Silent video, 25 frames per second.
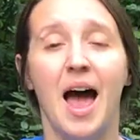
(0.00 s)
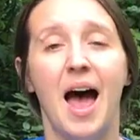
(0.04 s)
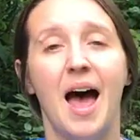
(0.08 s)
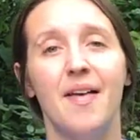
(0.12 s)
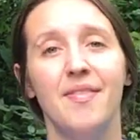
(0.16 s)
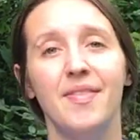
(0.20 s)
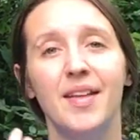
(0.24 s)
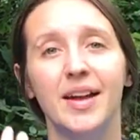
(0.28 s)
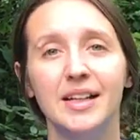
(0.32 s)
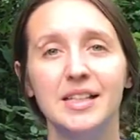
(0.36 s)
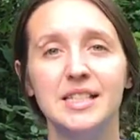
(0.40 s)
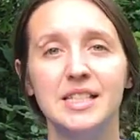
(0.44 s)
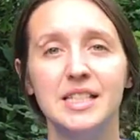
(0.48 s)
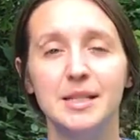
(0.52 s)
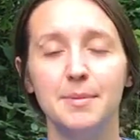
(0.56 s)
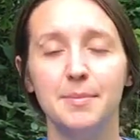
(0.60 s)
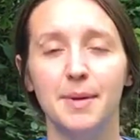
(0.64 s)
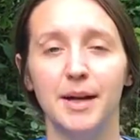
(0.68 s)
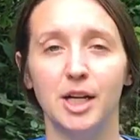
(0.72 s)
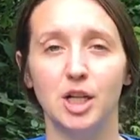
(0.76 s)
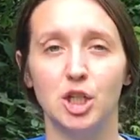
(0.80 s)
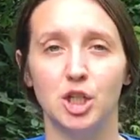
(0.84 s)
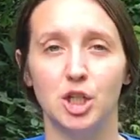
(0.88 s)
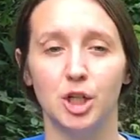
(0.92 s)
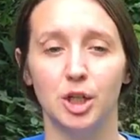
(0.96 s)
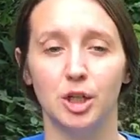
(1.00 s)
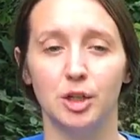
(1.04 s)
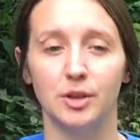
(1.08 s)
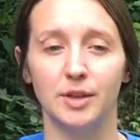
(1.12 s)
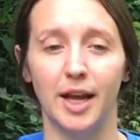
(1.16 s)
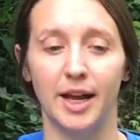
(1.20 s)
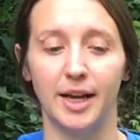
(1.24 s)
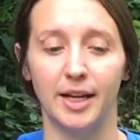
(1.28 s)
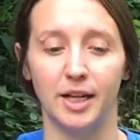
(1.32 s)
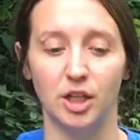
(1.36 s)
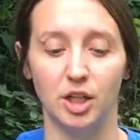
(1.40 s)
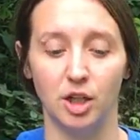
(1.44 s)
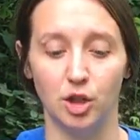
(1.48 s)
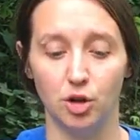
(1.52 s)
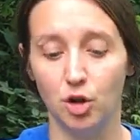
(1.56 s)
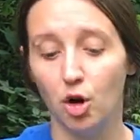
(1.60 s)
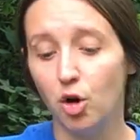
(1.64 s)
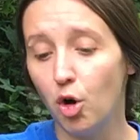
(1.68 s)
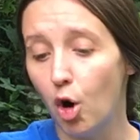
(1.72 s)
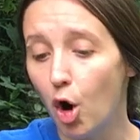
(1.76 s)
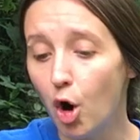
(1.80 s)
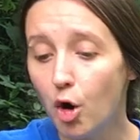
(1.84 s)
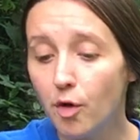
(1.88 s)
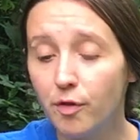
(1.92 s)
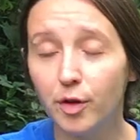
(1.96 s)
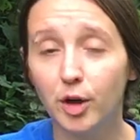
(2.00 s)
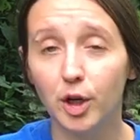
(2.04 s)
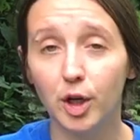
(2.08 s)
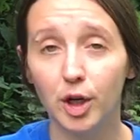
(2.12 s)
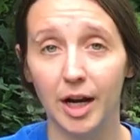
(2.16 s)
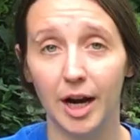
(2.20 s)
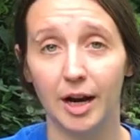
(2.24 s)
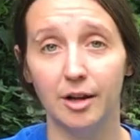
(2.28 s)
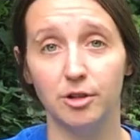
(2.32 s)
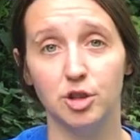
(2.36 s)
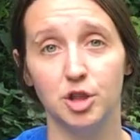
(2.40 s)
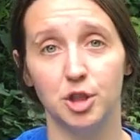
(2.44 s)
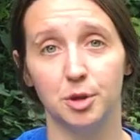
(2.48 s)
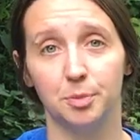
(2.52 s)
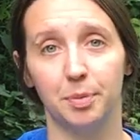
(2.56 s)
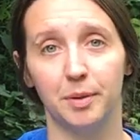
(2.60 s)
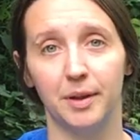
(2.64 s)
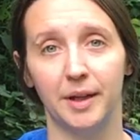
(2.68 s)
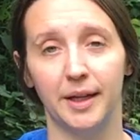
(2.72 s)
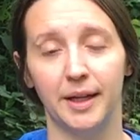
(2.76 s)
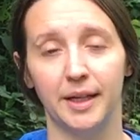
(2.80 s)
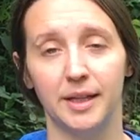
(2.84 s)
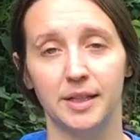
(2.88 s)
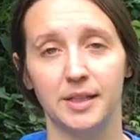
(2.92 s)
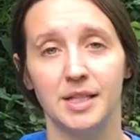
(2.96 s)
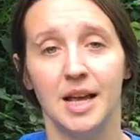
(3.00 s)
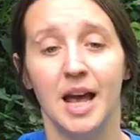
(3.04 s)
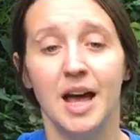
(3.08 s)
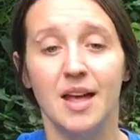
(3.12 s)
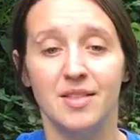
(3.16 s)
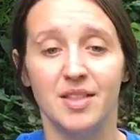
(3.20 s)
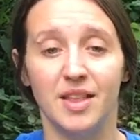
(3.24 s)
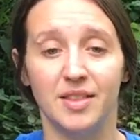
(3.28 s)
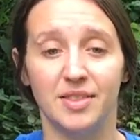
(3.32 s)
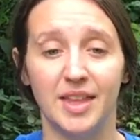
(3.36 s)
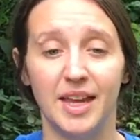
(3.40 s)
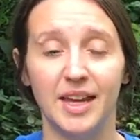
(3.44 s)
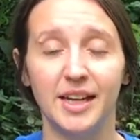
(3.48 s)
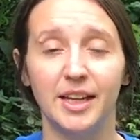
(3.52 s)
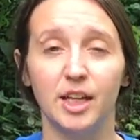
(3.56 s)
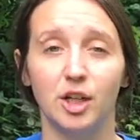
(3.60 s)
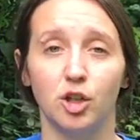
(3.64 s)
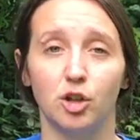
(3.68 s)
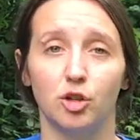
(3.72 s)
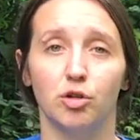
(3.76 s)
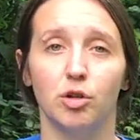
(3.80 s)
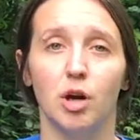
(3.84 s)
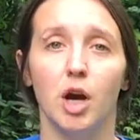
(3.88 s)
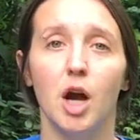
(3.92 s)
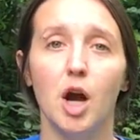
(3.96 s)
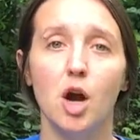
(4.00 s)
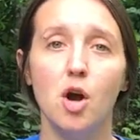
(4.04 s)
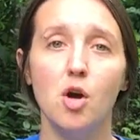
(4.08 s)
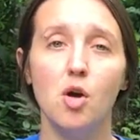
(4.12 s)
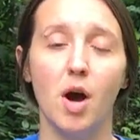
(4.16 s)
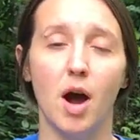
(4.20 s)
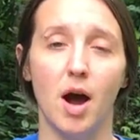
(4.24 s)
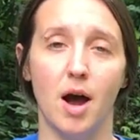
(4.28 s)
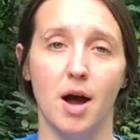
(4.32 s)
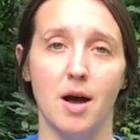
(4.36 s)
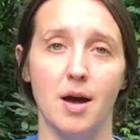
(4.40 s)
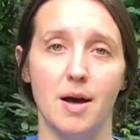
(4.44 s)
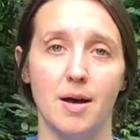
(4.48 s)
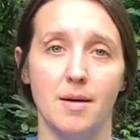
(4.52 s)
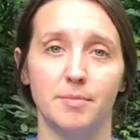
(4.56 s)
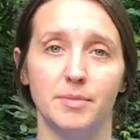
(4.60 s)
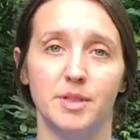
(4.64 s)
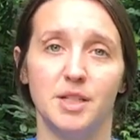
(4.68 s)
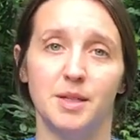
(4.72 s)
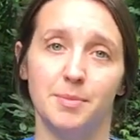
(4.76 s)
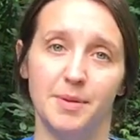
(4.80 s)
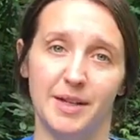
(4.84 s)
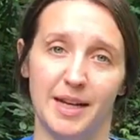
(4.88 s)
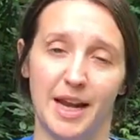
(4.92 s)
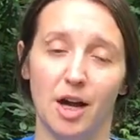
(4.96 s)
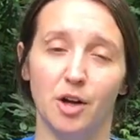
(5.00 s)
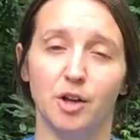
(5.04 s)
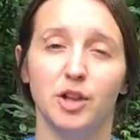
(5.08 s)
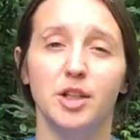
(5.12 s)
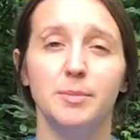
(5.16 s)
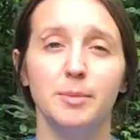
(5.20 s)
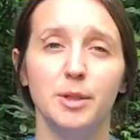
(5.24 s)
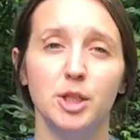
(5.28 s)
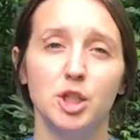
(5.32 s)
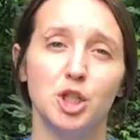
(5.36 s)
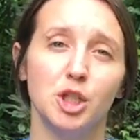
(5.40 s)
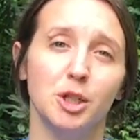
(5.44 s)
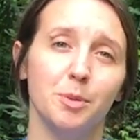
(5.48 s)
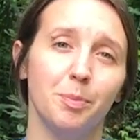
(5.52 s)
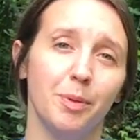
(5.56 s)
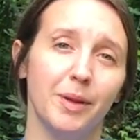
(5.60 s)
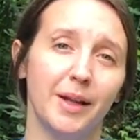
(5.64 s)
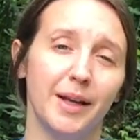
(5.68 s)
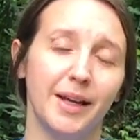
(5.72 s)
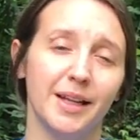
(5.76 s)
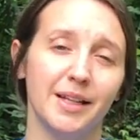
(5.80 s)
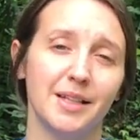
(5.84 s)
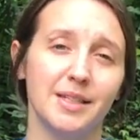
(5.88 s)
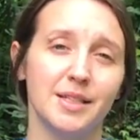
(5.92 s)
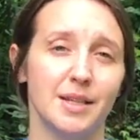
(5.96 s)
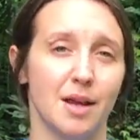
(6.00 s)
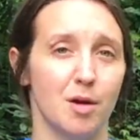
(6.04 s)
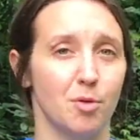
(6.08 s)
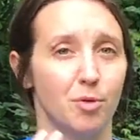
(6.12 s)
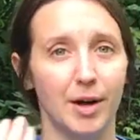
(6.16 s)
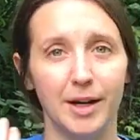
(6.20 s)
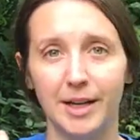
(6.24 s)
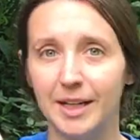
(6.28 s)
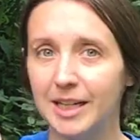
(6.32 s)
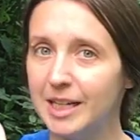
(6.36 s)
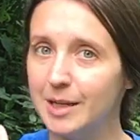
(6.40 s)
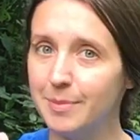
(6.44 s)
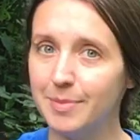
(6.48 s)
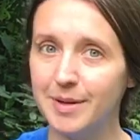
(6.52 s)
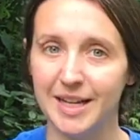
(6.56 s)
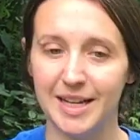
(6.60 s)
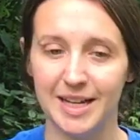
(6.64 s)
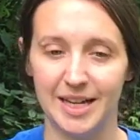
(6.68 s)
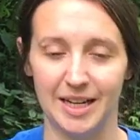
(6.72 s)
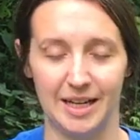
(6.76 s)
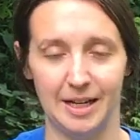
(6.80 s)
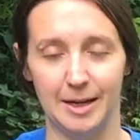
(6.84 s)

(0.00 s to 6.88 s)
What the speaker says: And that's to make sure that you don't overcrowd your plants, that they can grow to be healthy, mature plants ready to be